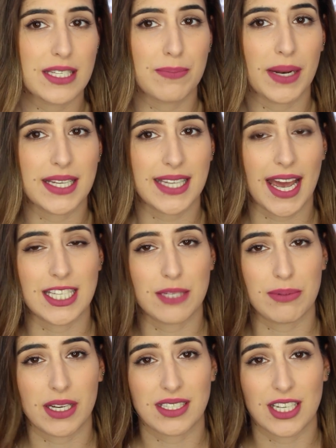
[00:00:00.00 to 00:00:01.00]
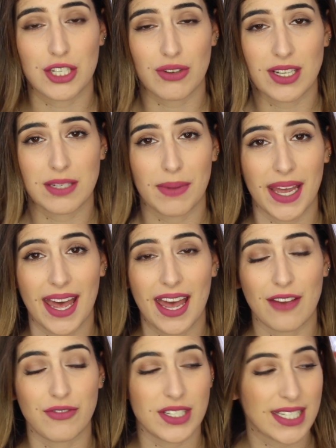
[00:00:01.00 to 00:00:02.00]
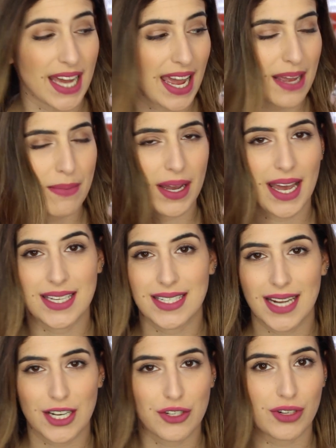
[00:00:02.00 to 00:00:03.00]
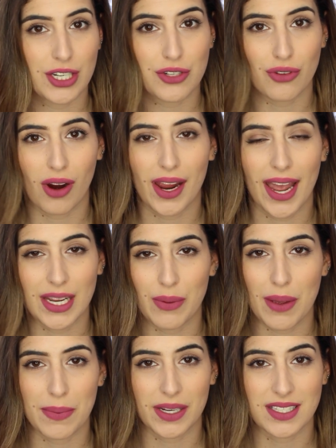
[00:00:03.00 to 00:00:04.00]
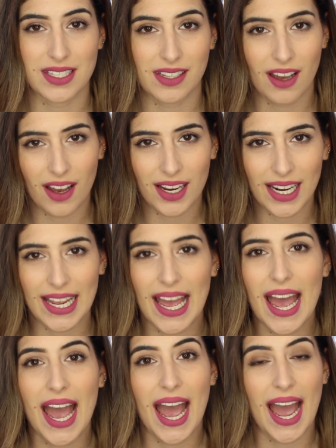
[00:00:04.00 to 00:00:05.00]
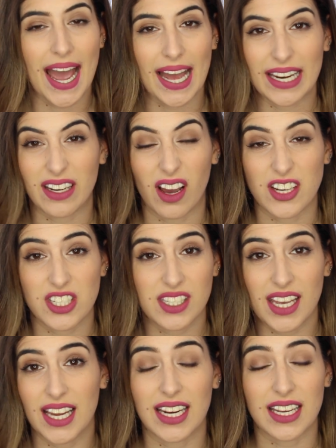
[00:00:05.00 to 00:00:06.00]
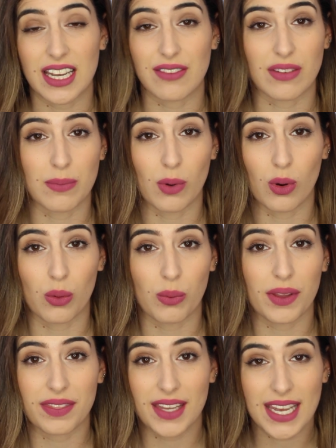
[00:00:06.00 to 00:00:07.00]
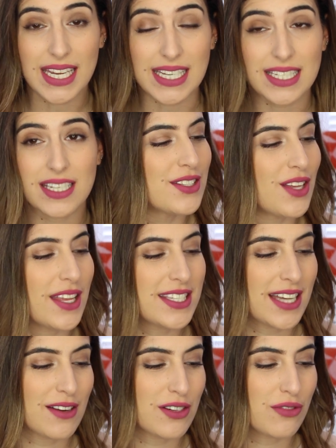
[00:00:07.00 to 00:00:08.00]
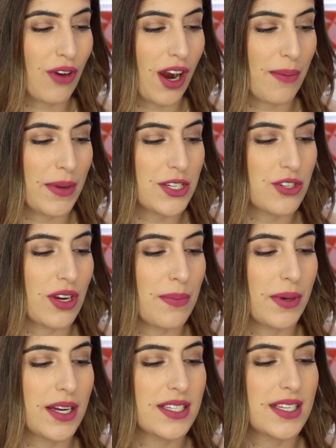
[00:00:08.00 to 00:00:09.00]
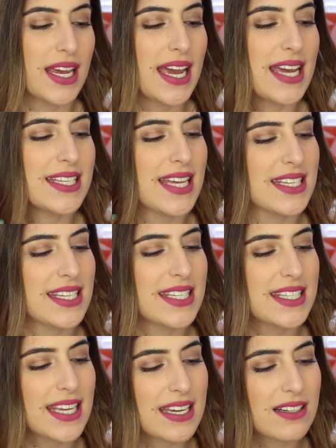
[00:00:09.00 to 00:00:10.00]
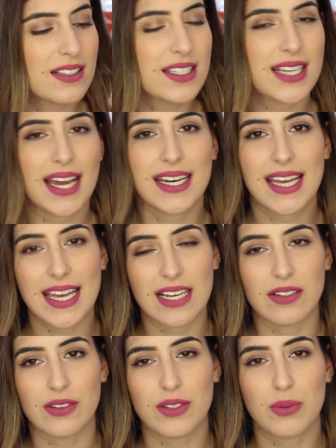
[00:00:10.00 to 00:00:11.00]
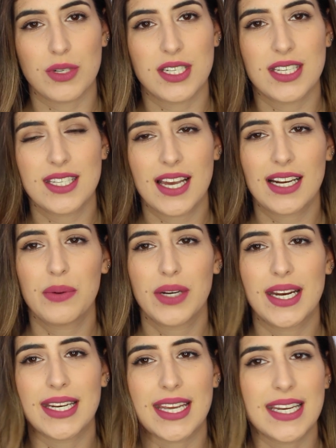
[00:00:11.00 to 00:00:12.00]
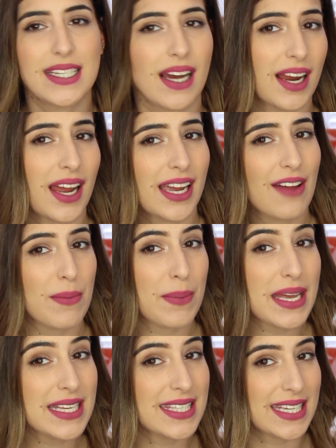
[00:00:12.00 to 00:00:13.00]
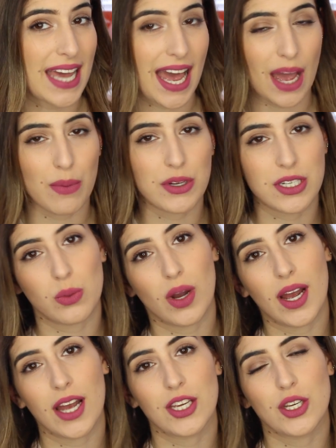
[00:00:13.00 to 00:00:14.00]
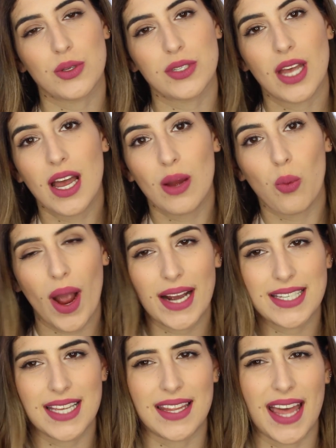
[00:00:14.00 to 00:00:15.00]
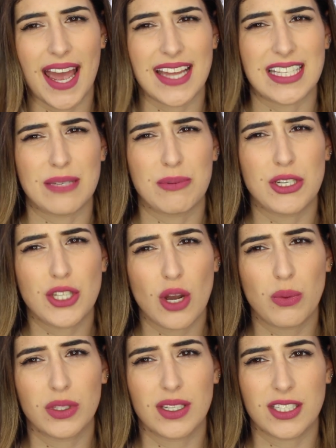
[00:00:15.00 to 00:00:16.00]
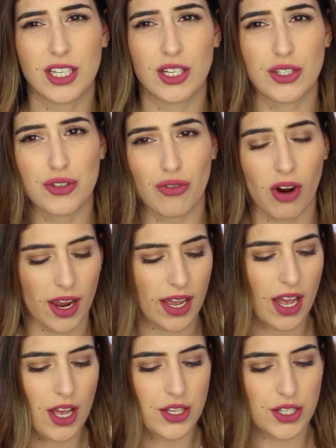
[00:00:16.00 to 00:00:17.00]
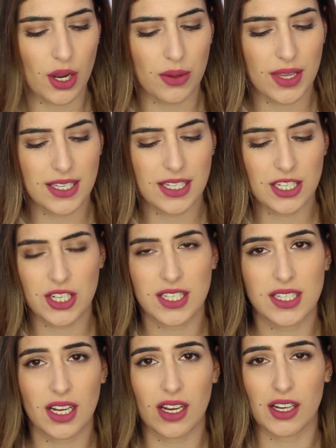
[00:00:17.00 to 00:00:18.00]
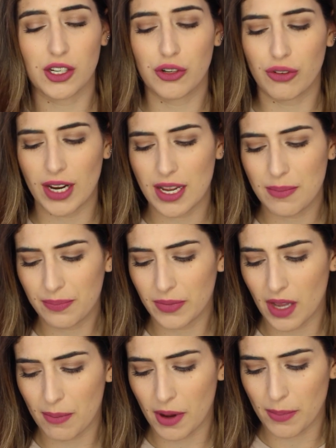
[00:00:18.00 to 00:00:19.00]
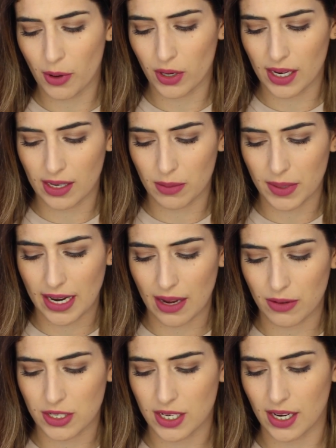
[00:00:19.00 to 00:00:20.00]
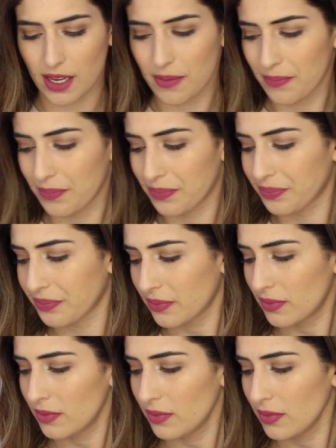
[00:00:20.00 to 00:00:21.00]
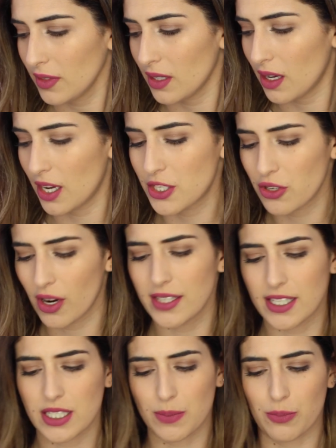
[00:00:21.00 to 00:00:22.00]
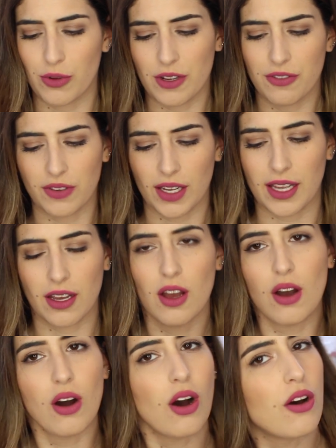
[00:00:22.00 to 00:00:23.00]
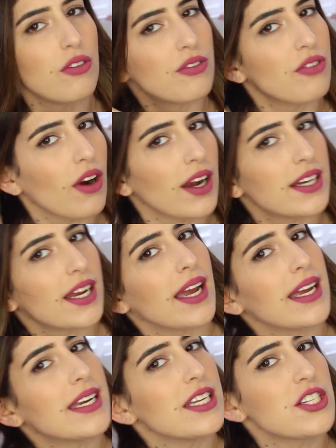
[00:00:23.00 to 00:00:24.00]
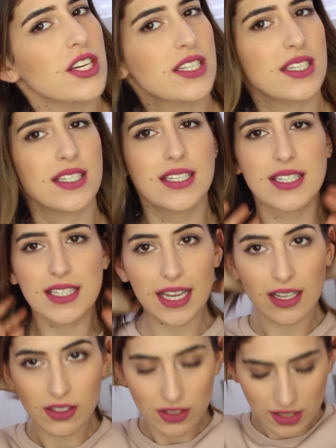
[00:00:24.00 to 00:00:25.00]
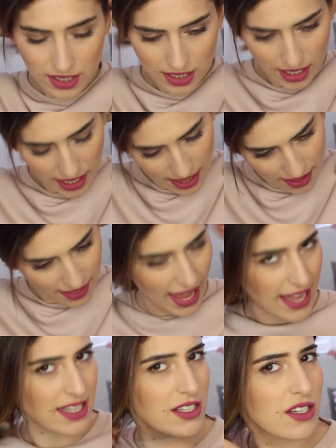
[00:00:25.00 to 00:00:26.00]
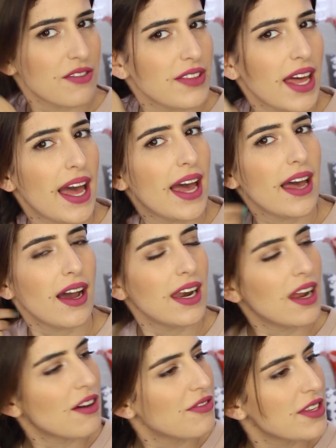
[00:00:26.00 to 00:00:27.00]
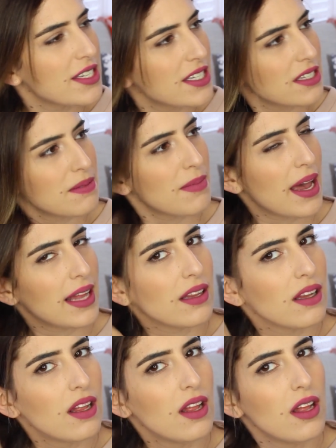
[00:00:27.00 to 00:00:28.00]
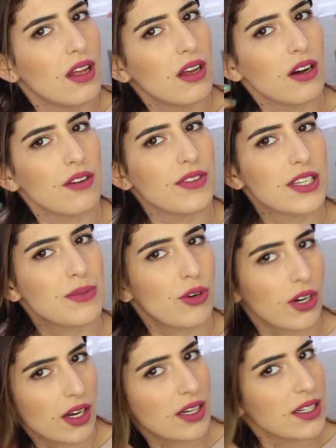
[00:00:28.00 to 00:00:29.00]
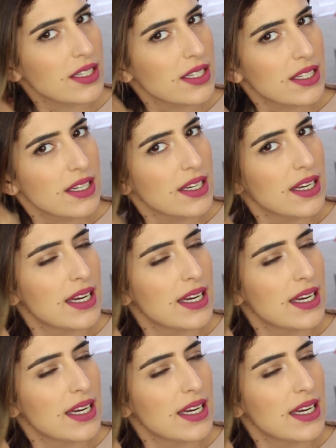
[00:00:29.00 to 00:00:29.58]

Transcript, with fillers: split ends because I straighten my hair every day. My hair's naturally dry anyway because it's curly, and I just kill it even more with the heat. So this sounded right up my street because it says it seals and heals, which is exactly what I need. I like having piecey hair, which is why I use wax in the ends, but you don't want it to look dry. So this is just a cream. I might put on a little bit now, actually. I tried this briefly on Friday, and it just seals the ends of the hair. I love the smell of these products.